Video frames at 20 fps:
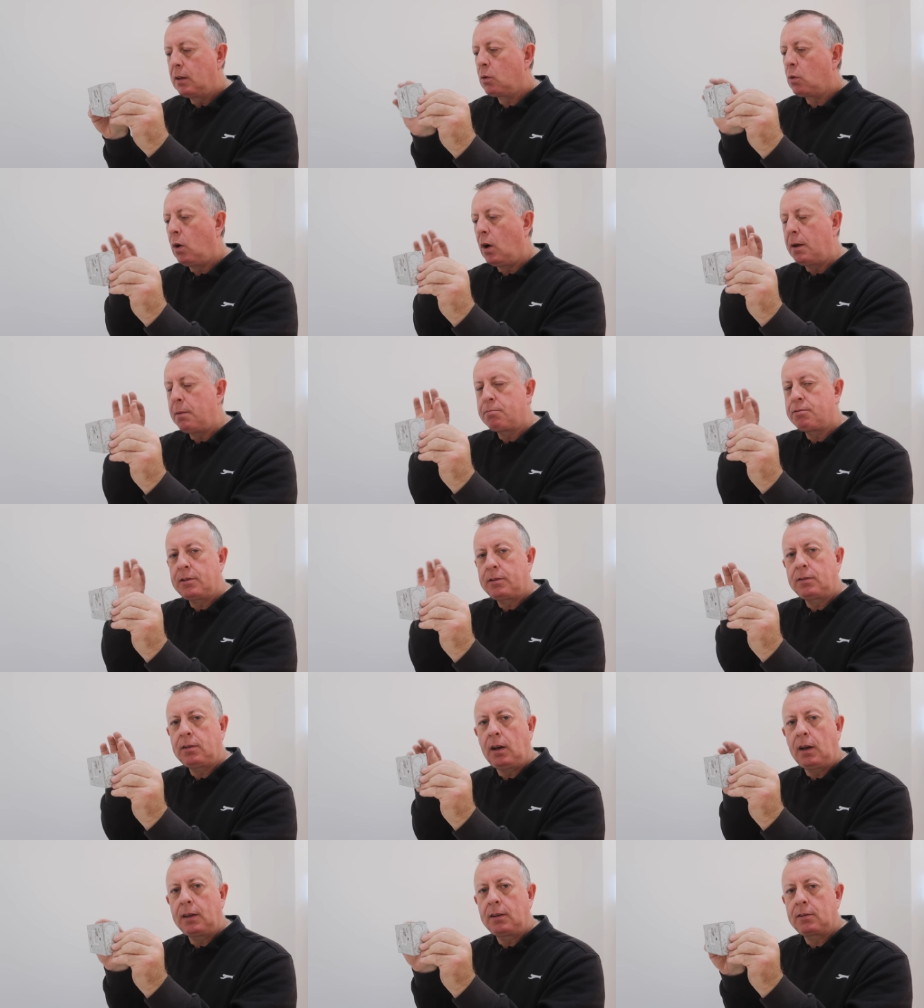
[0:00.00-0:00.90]
quite
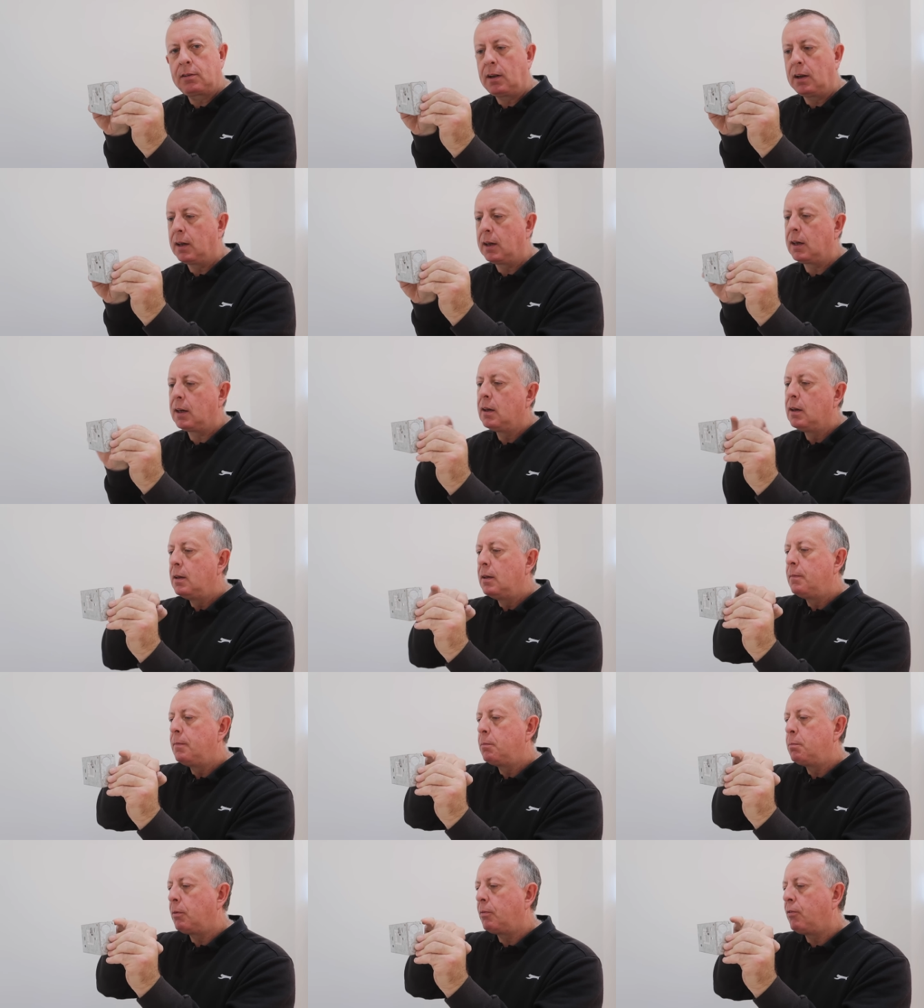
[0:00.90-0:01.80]
precisely
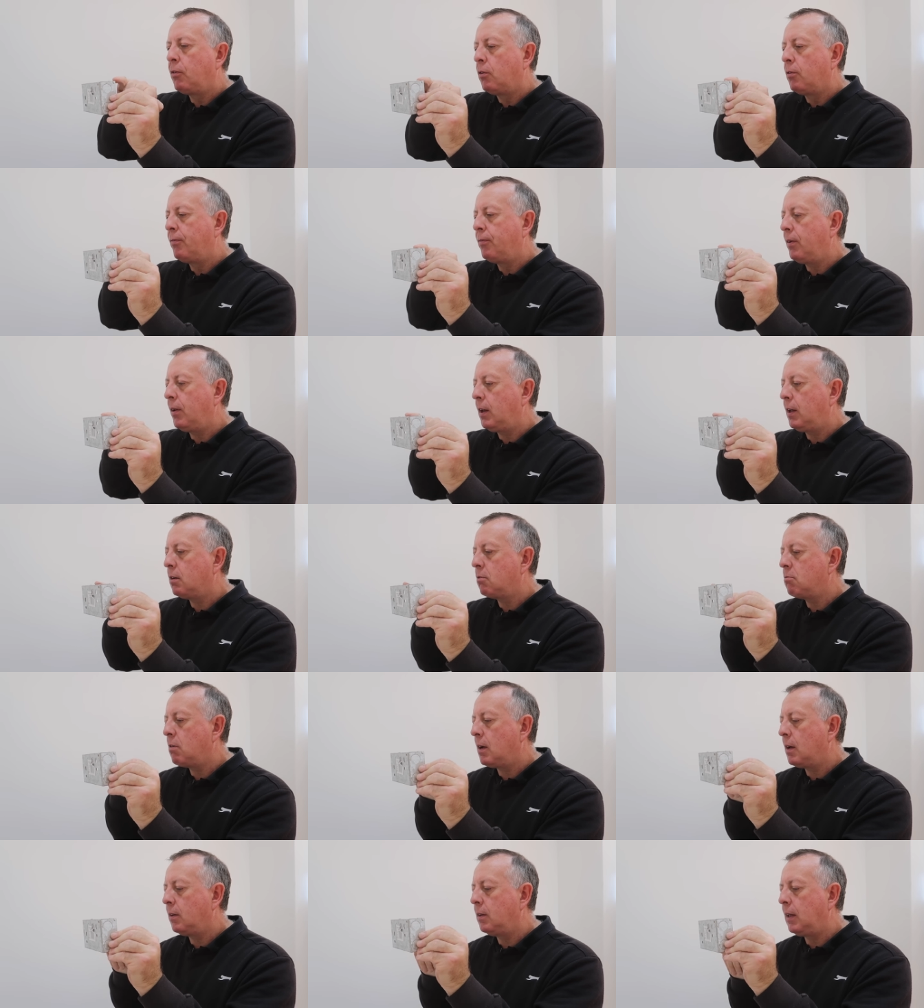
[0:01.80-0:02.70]
before filling
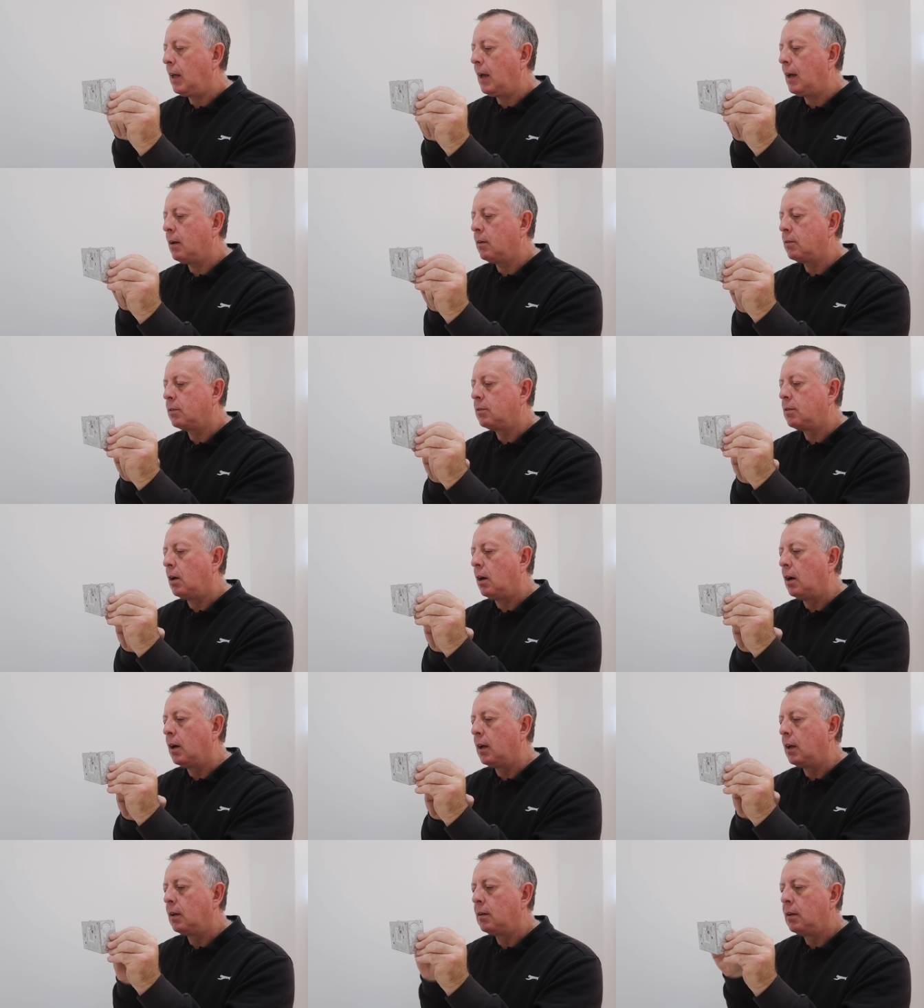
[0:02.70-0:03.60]
around the
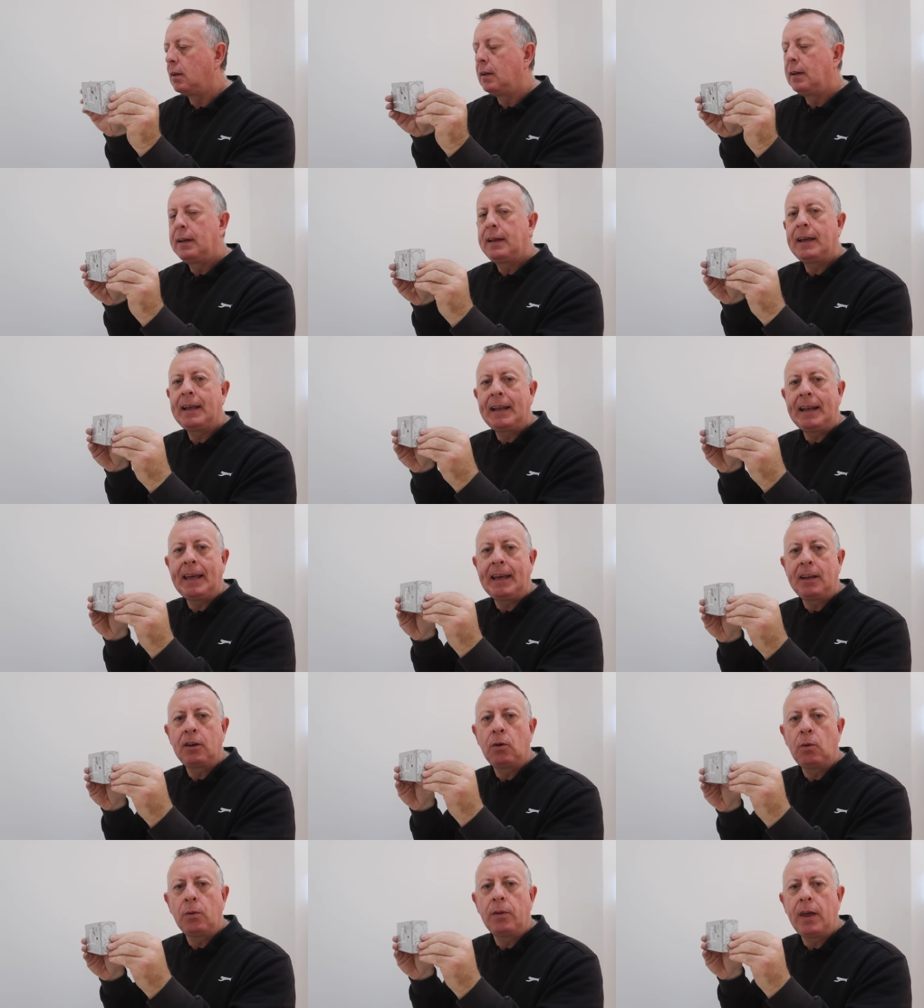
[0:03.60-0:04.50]
outside and
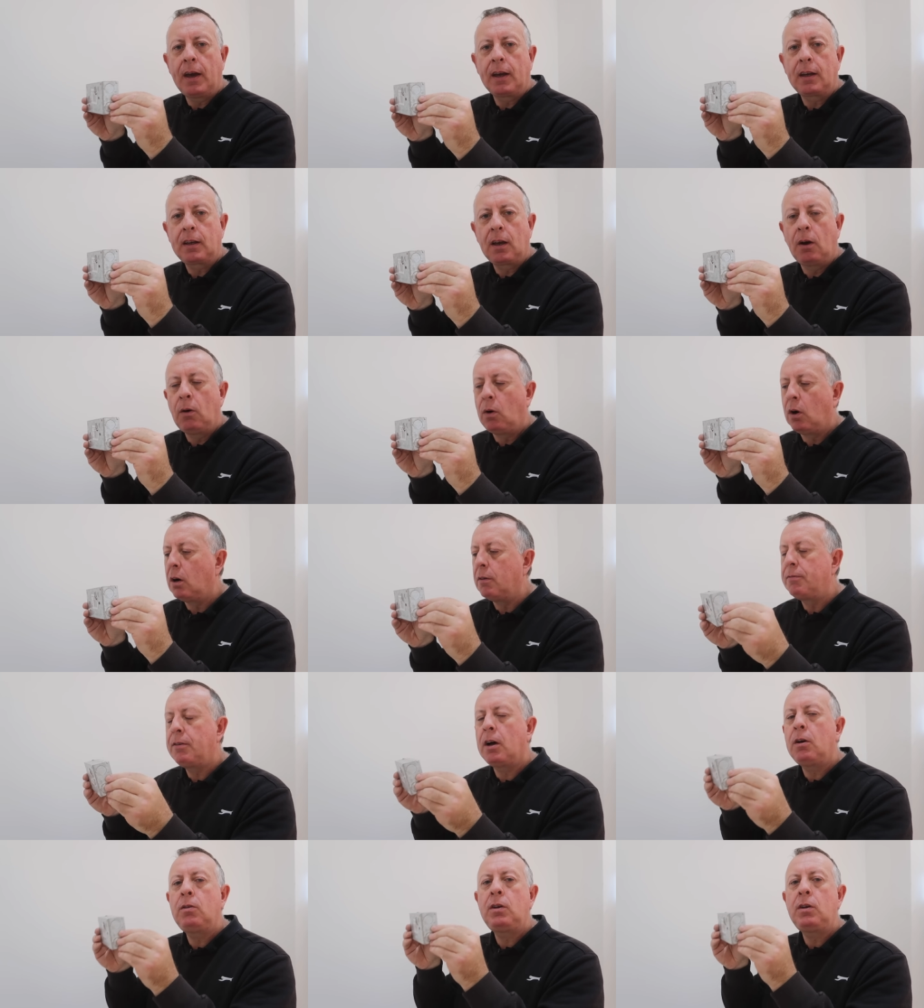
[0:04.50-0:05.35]
letting all that go off.